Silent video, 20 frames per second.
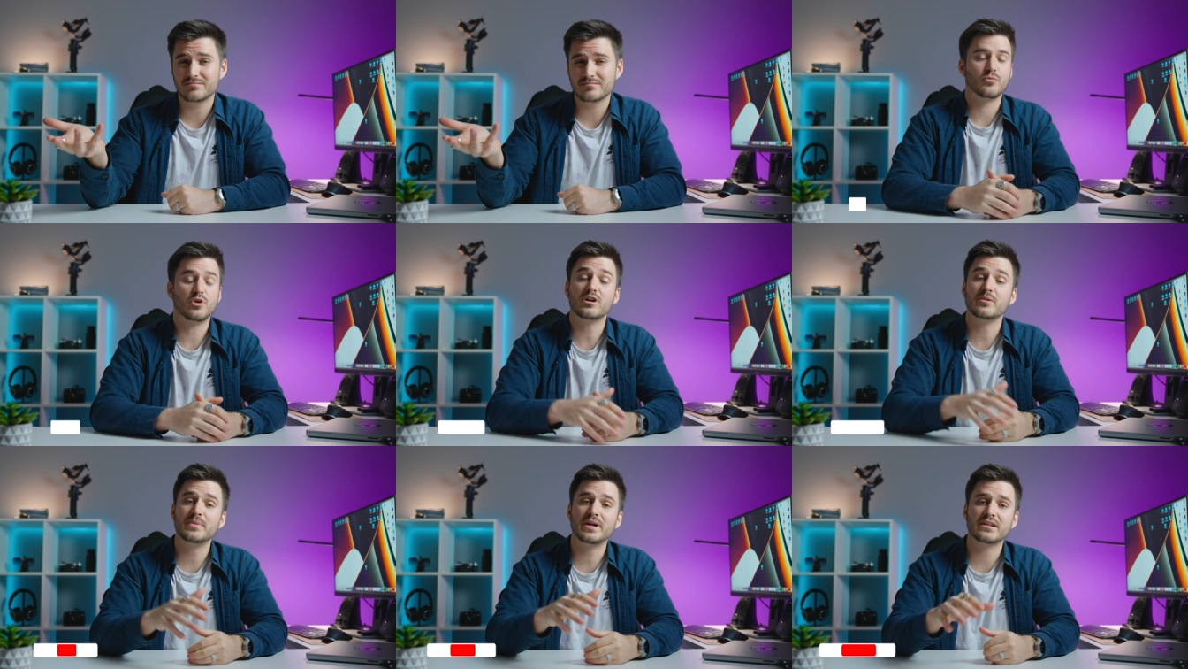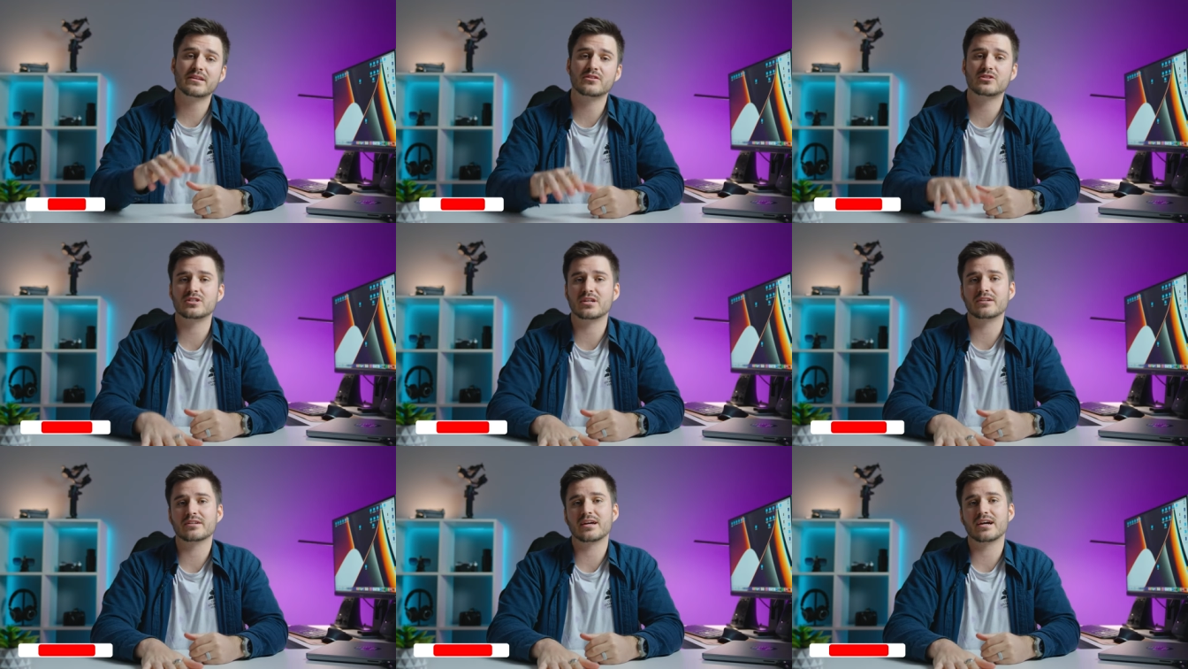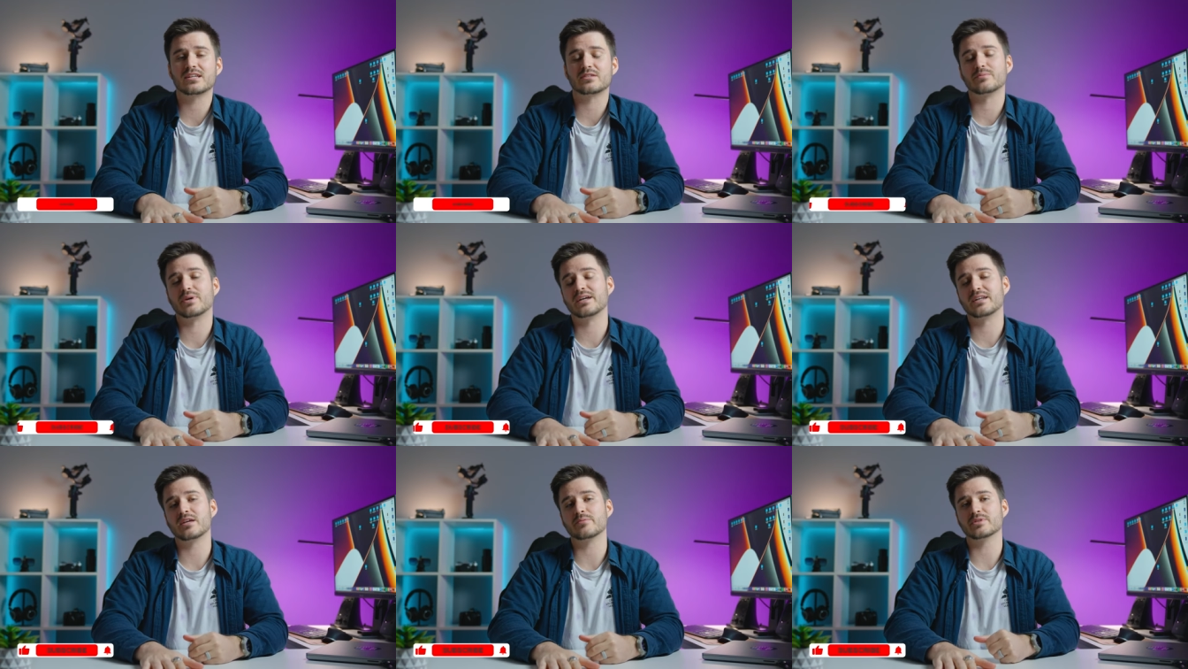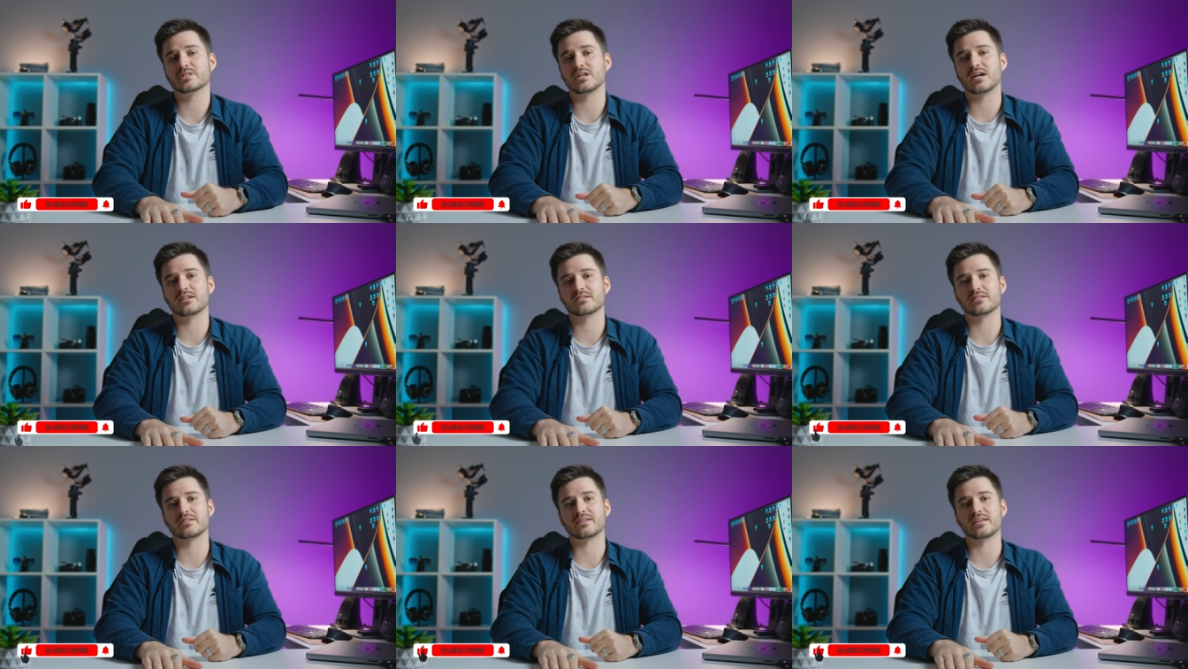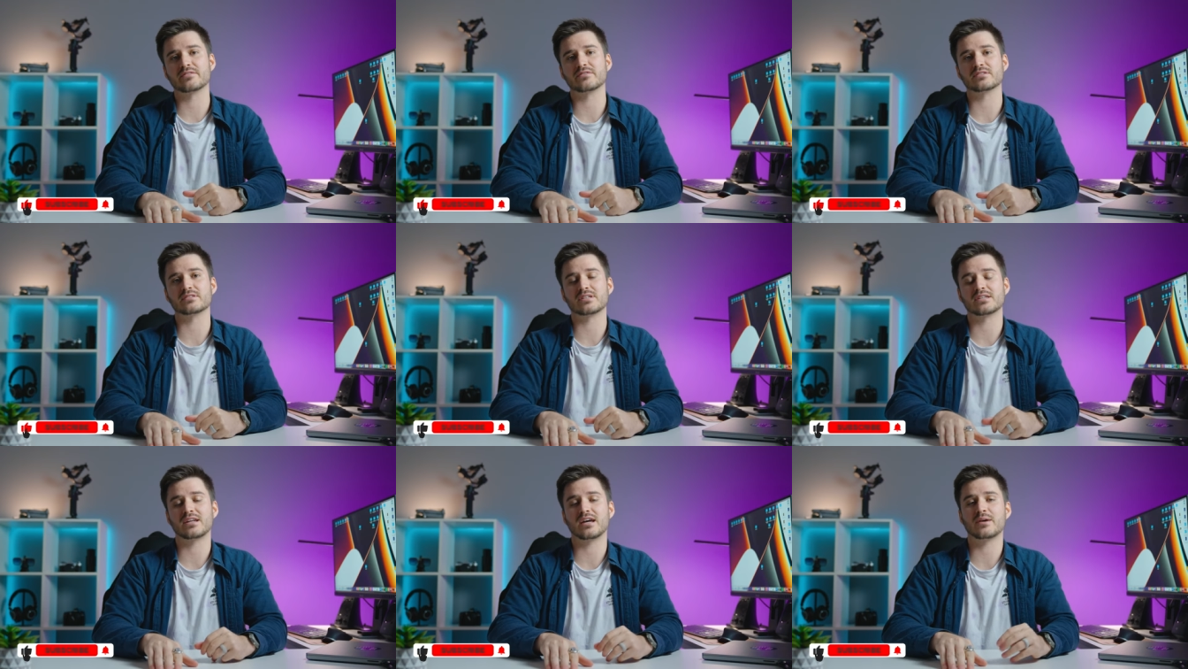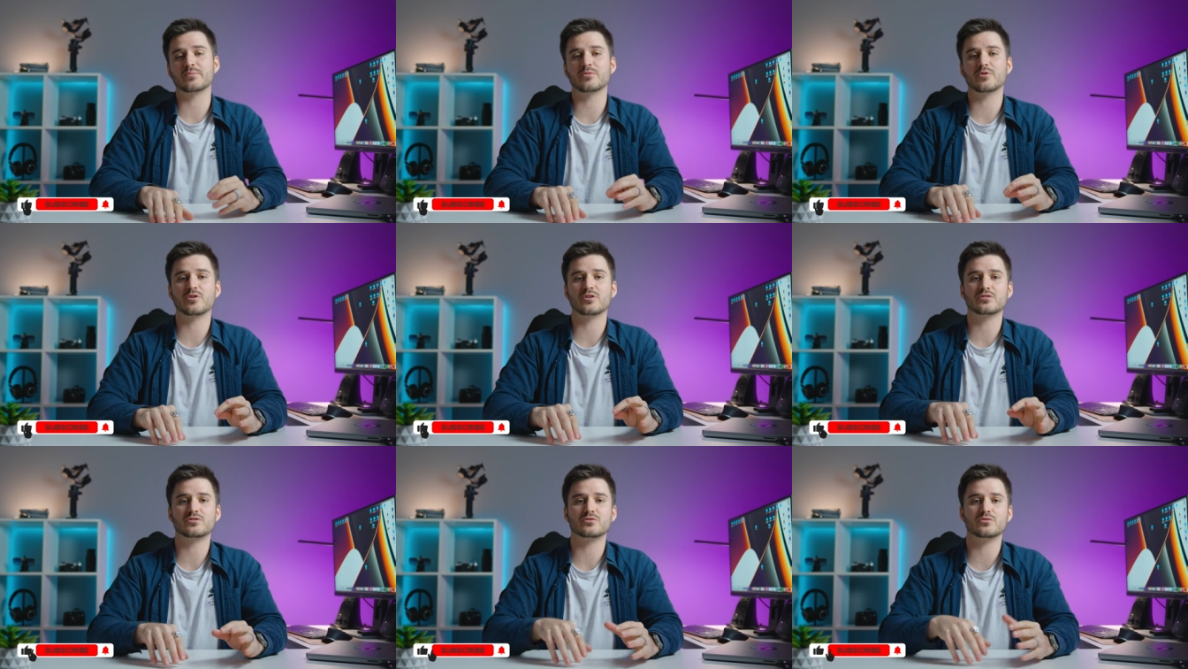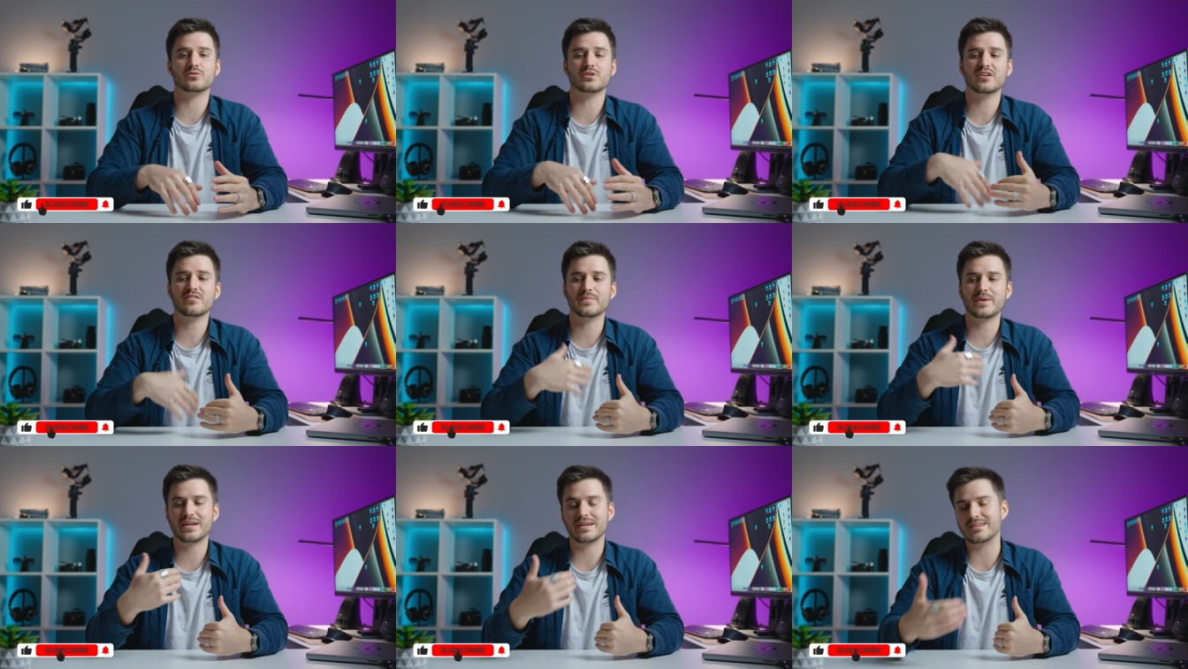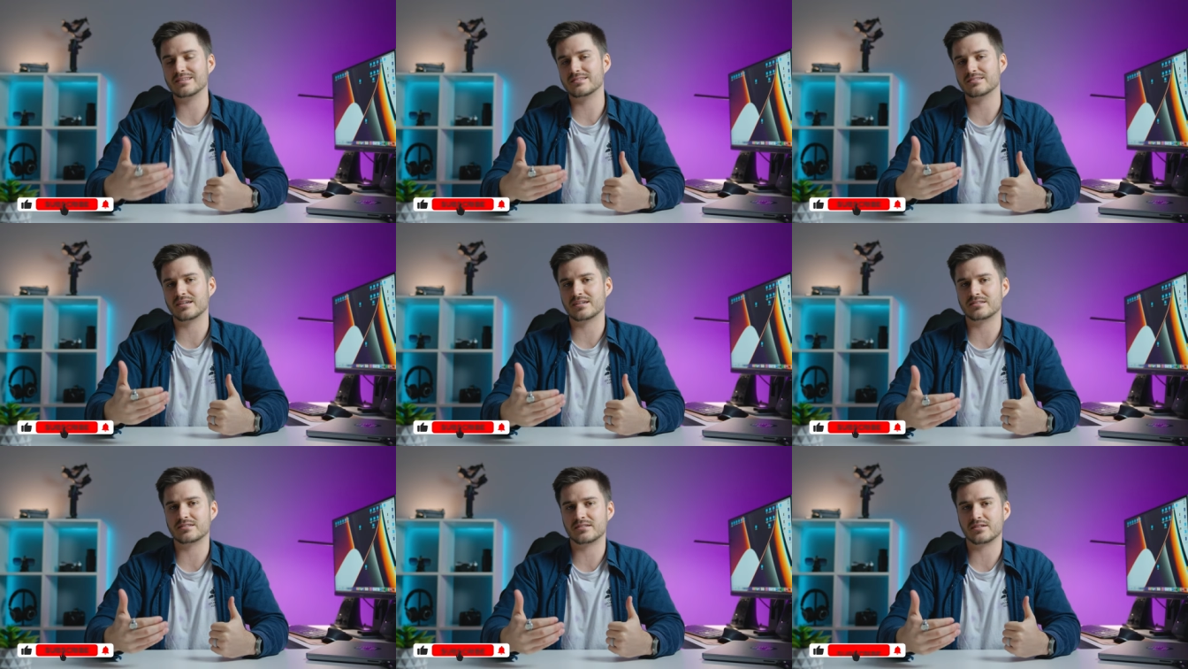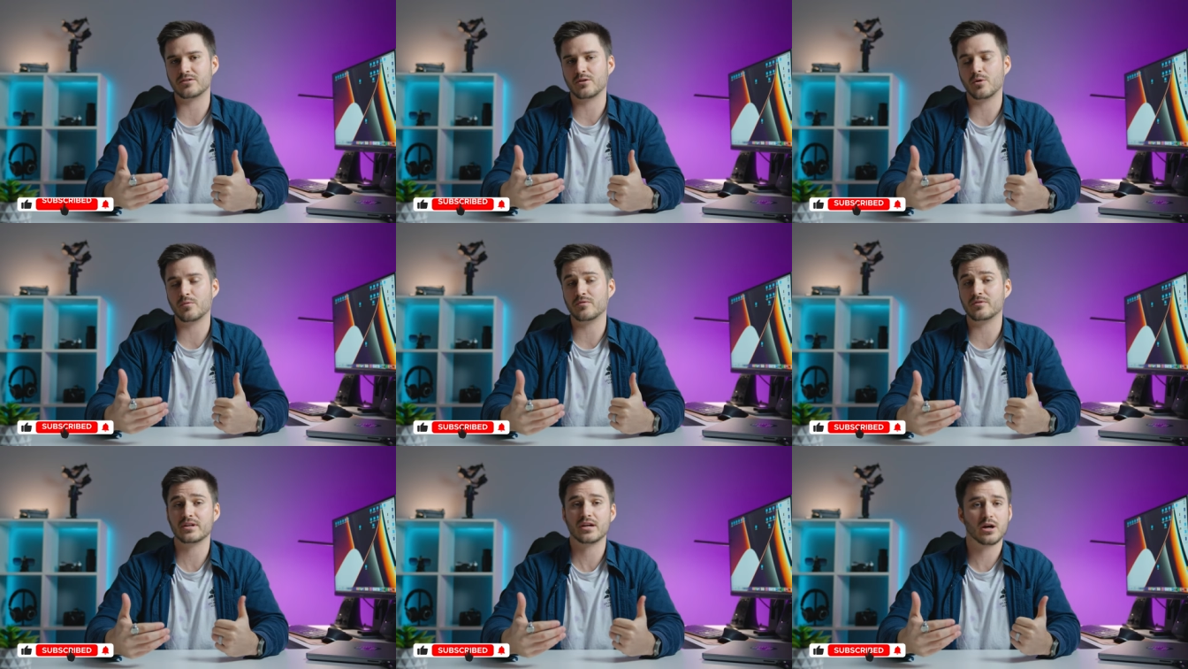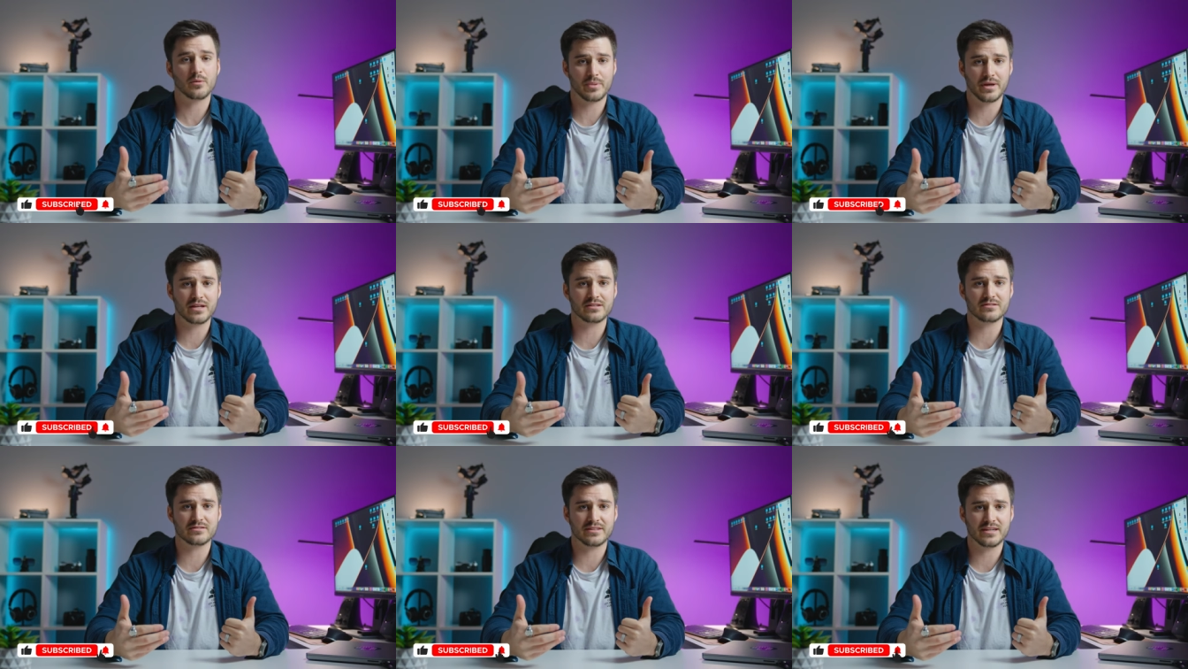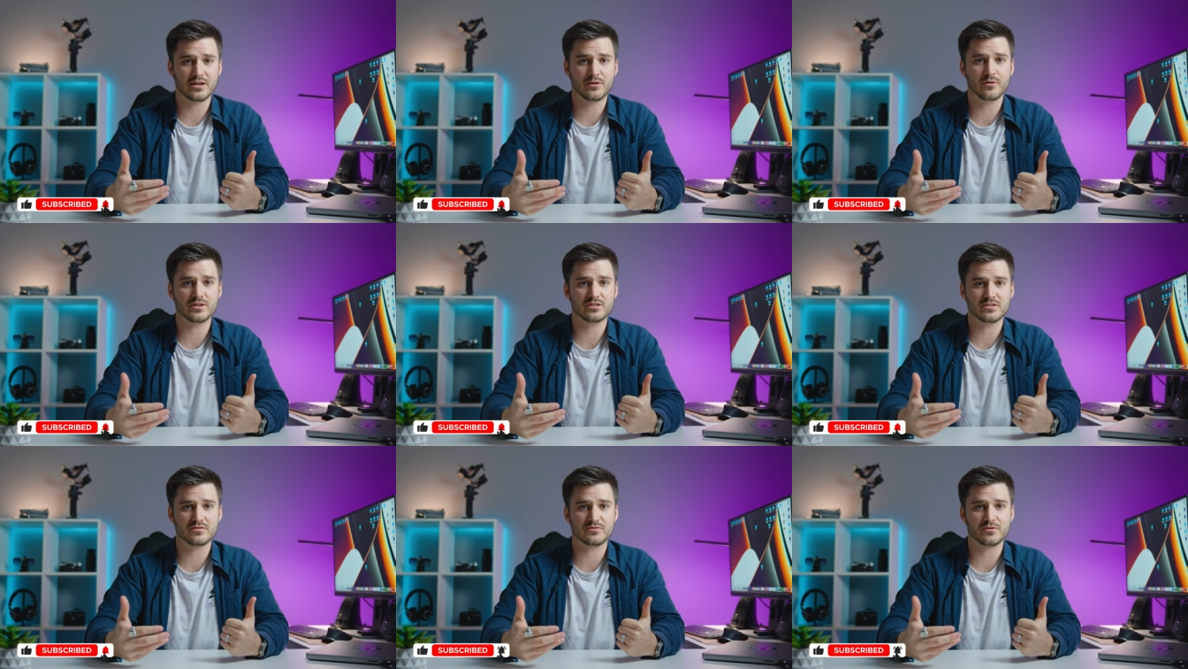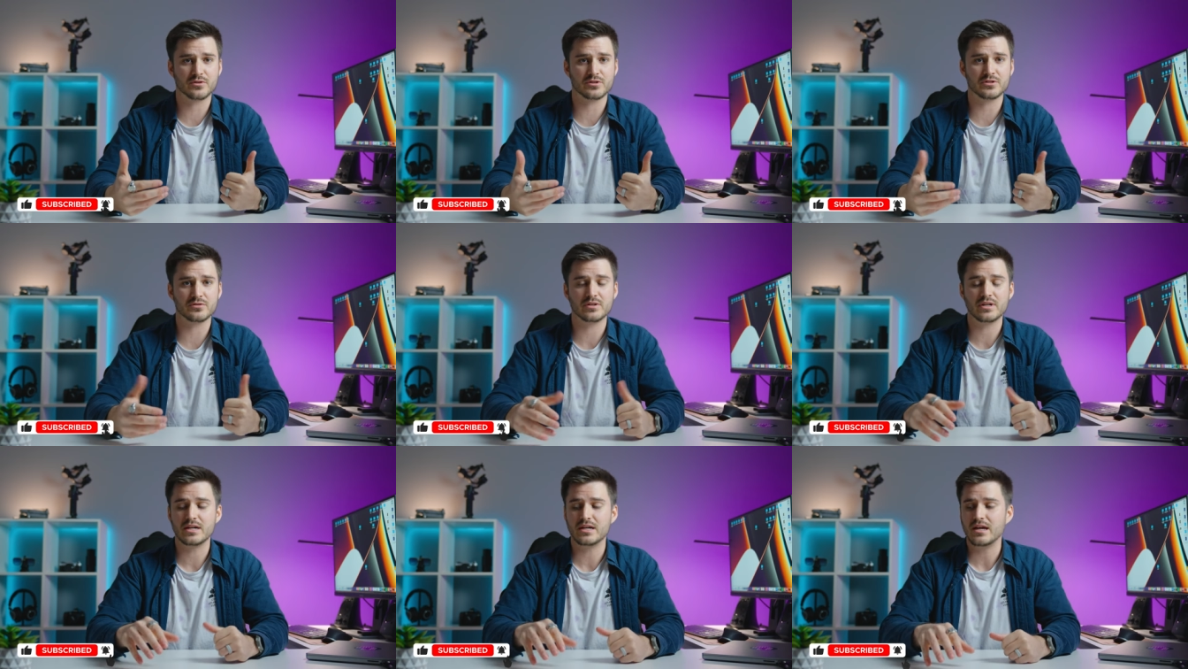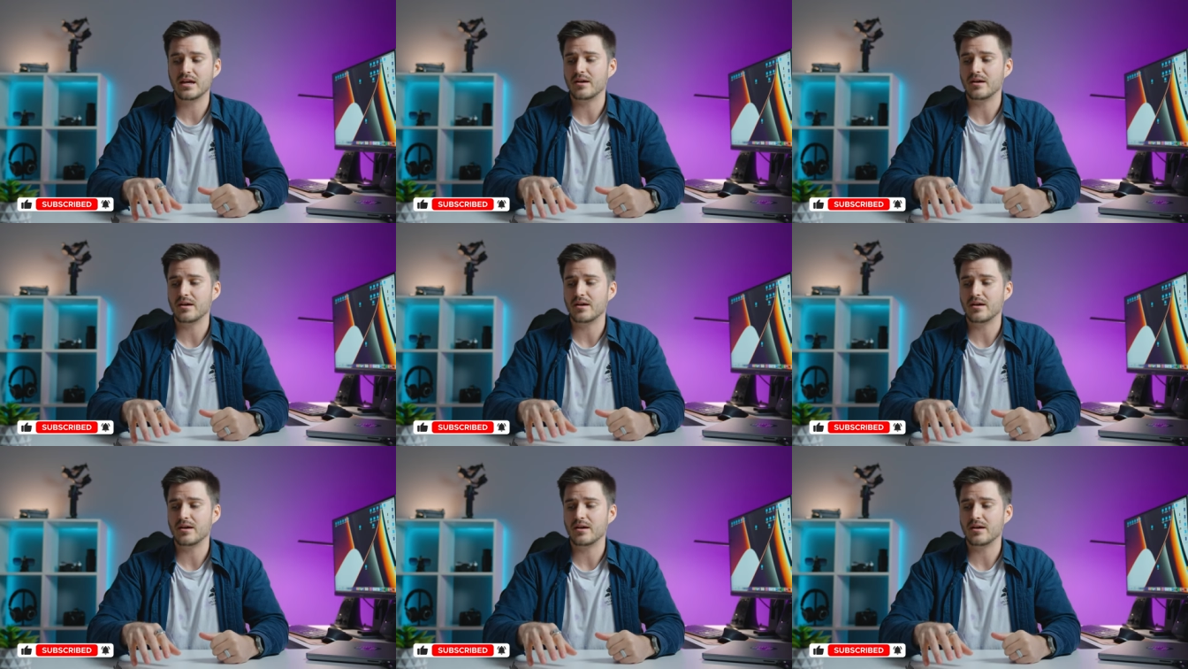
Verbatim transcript: Welcome back to the channel guys, my name is Austin Davis and I'm going to give my insights to hopefully help answer that question for you.